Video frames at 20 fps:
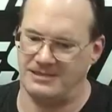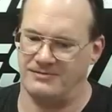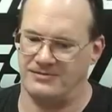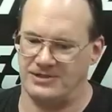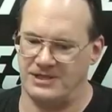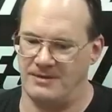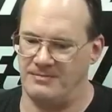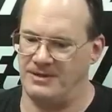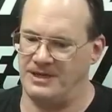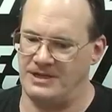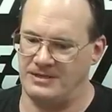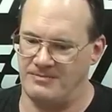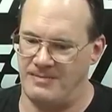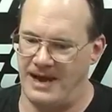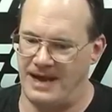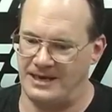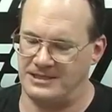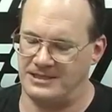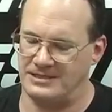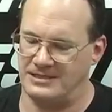of some of these
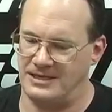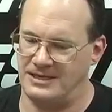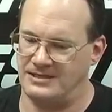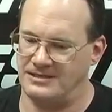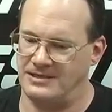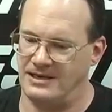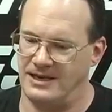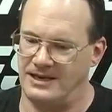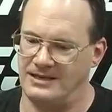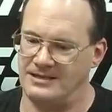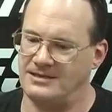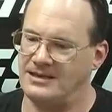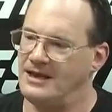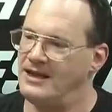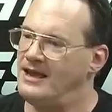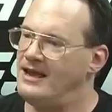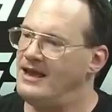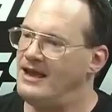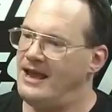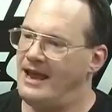matches these days
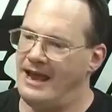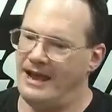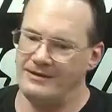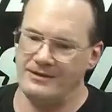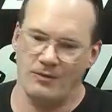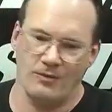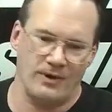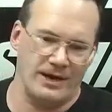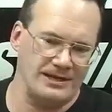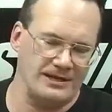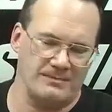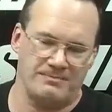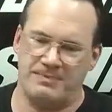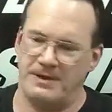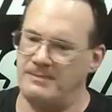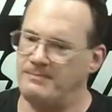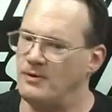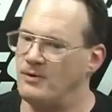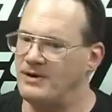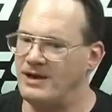and the way that
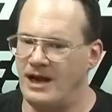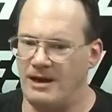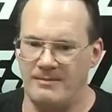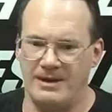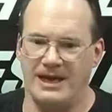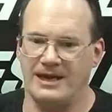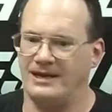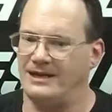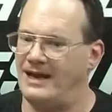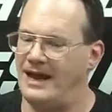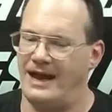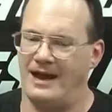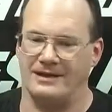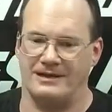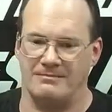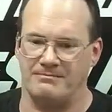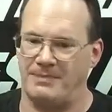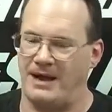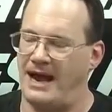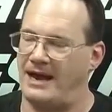people come in and out
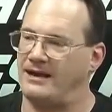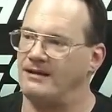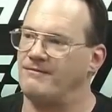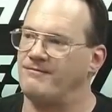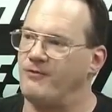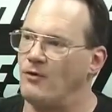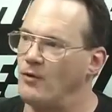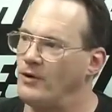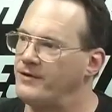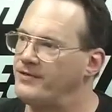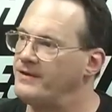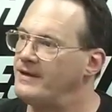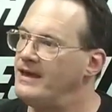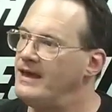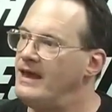and back and forth.